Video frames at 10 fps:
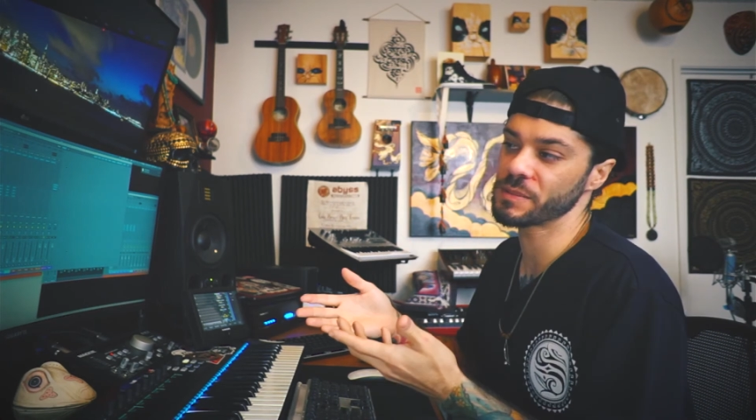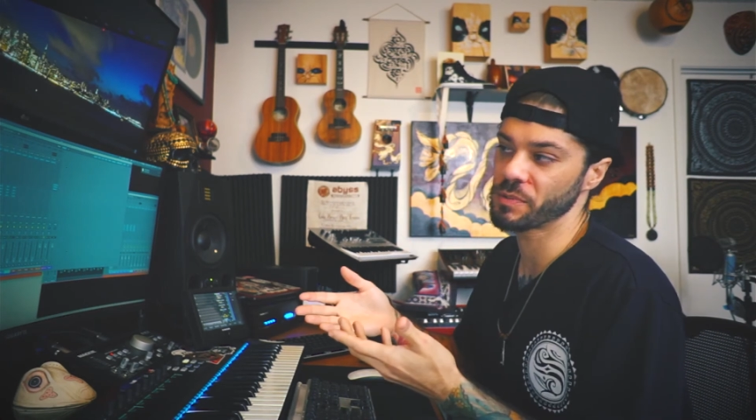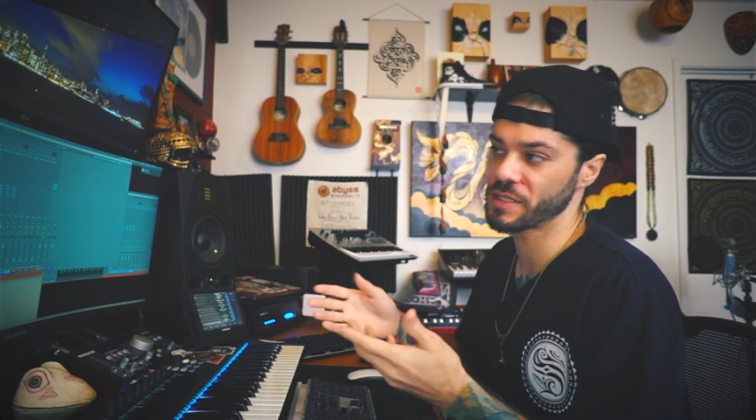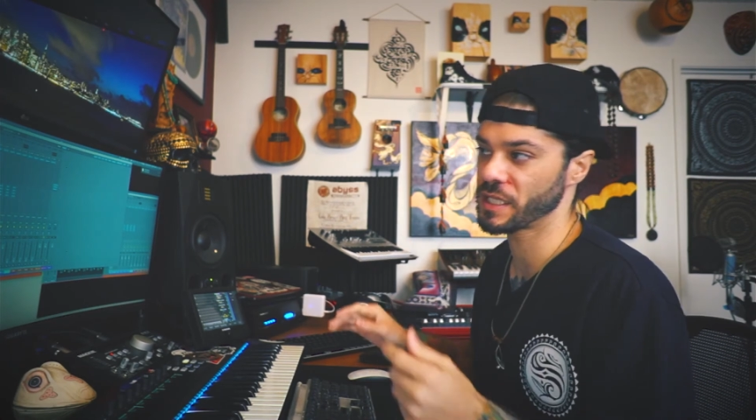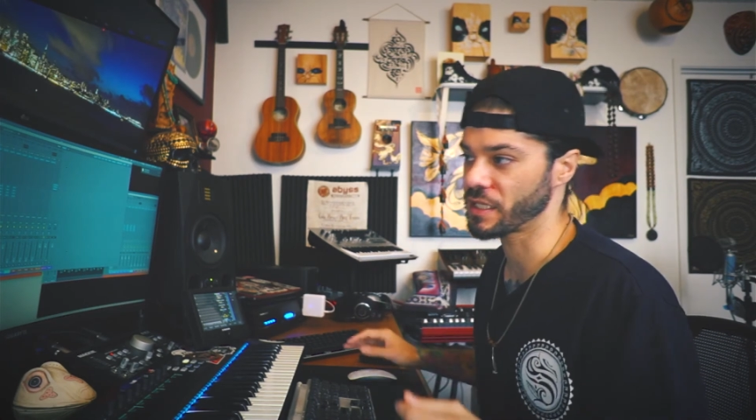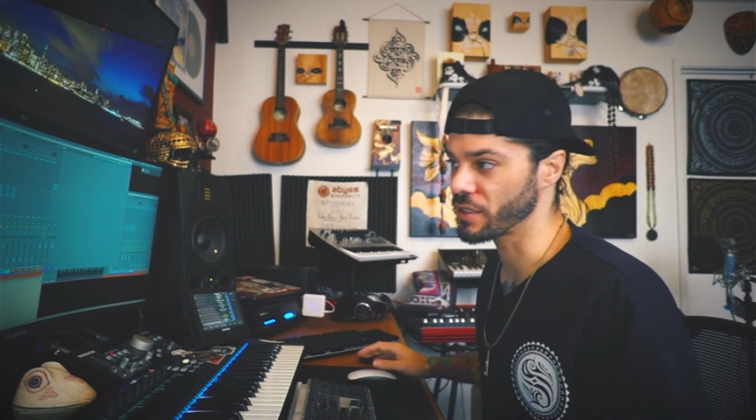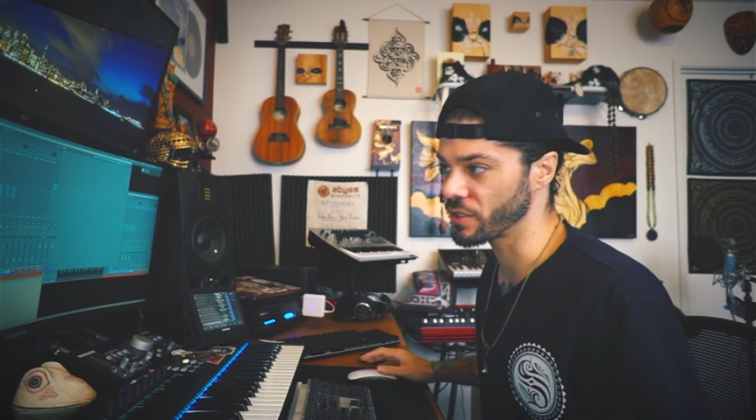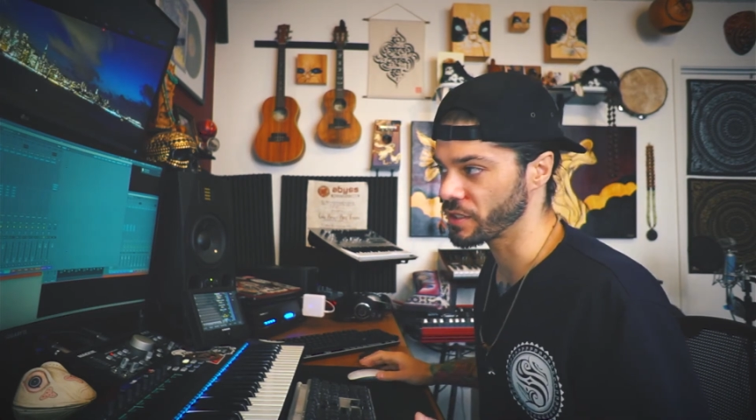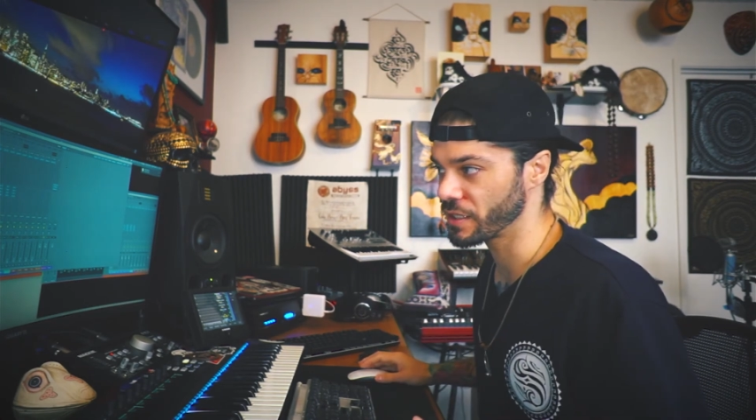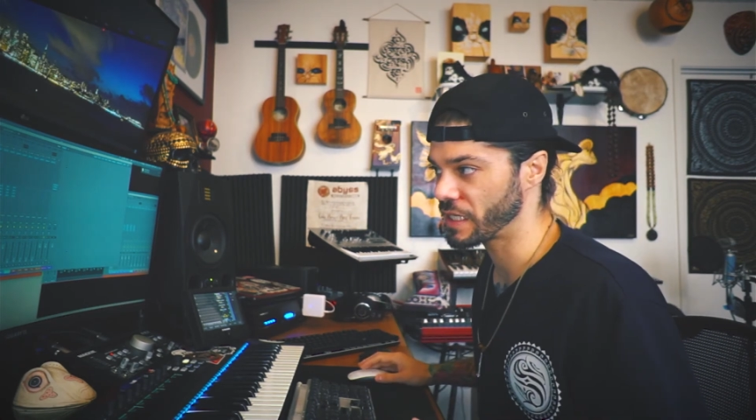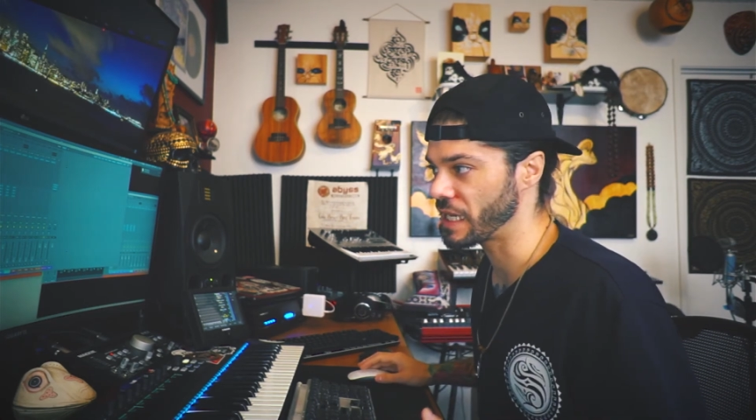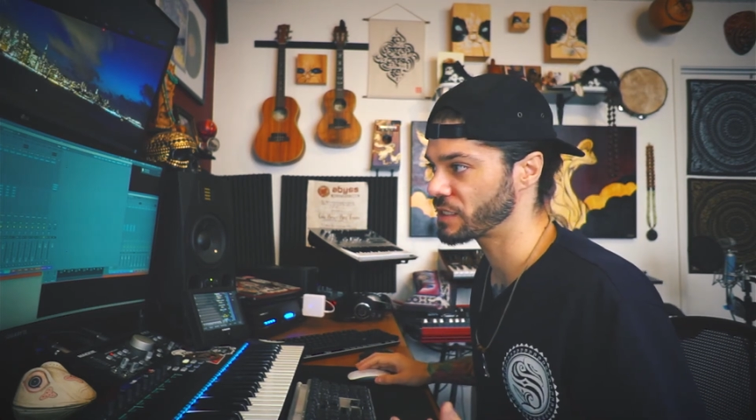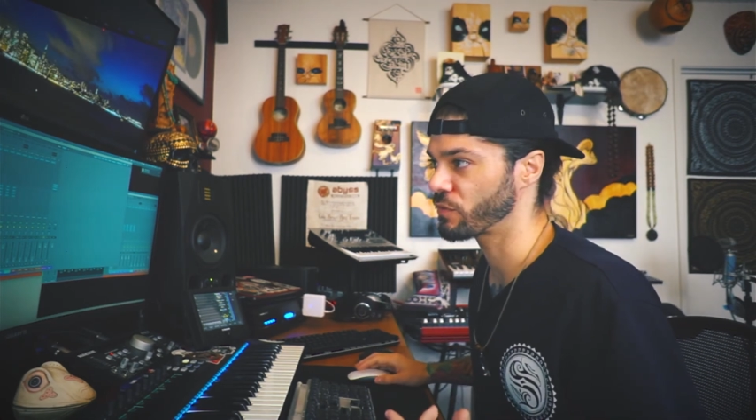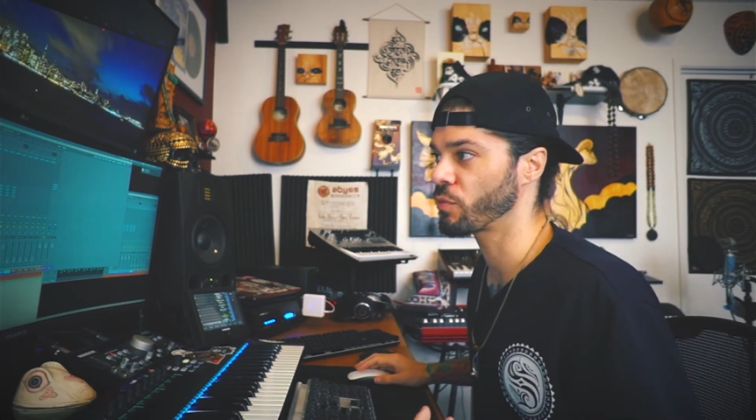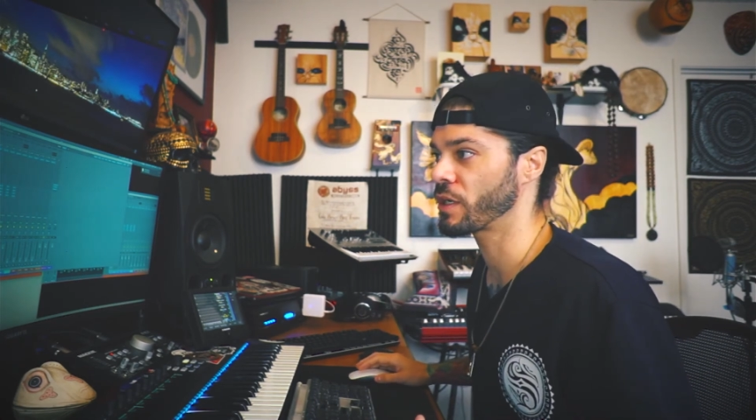particular
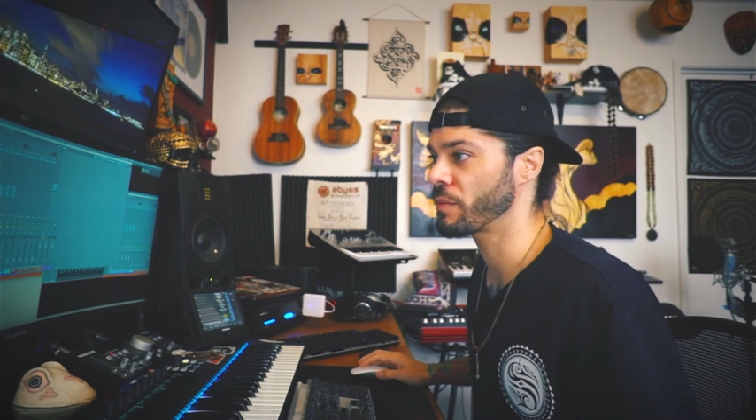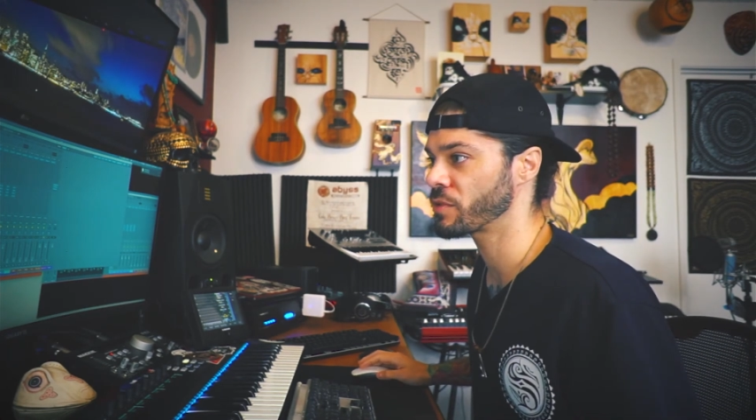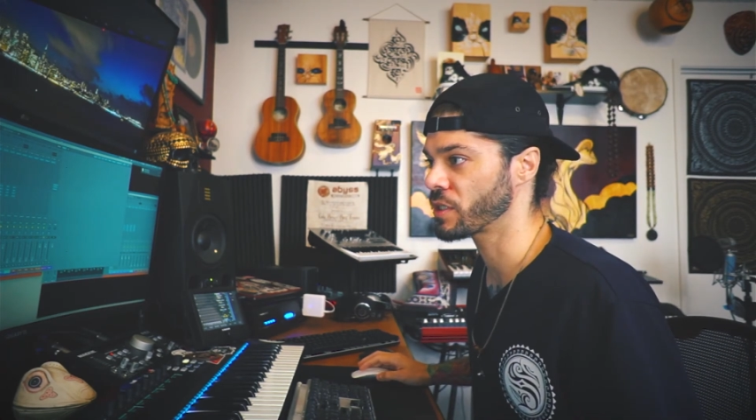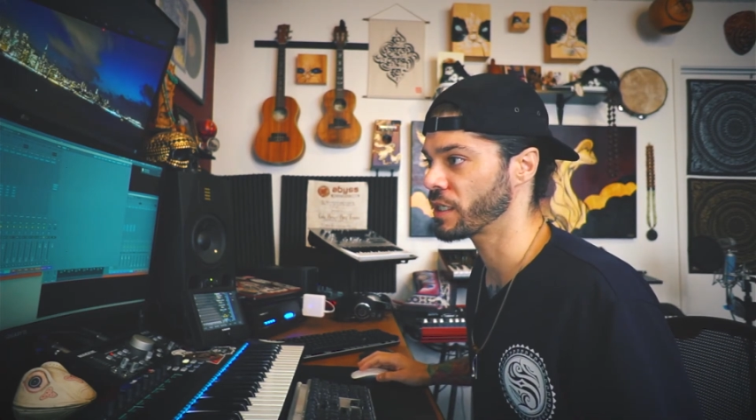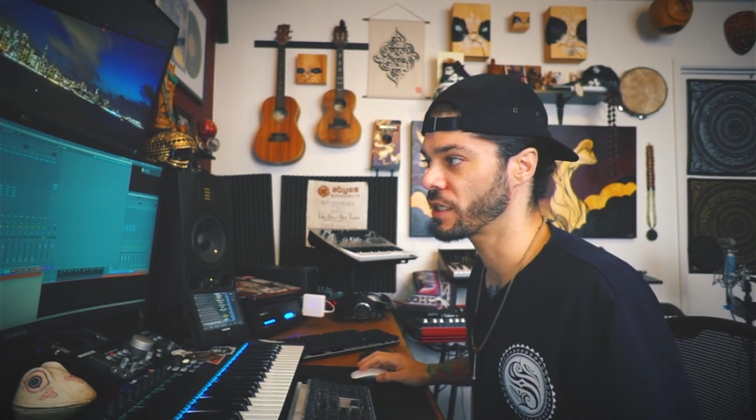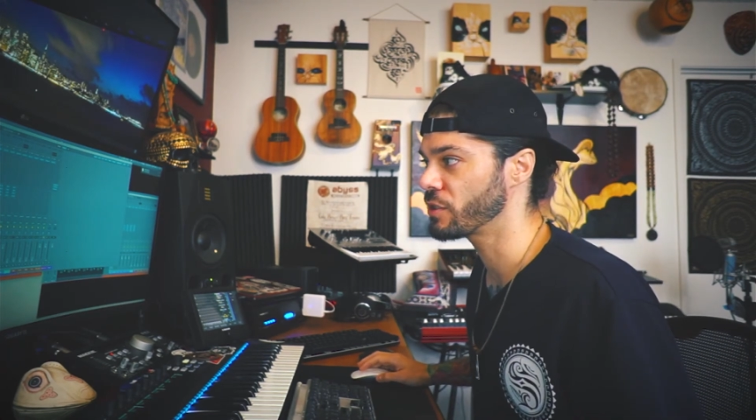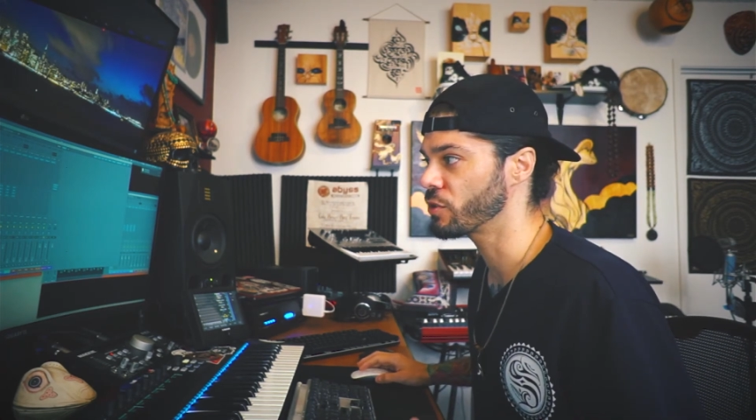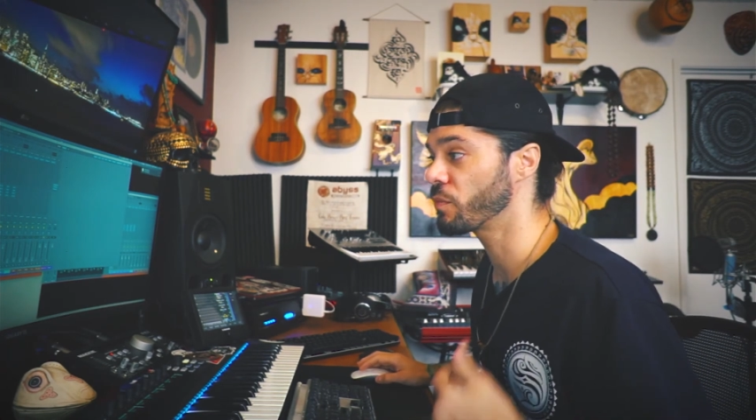case for what I'm trying to do.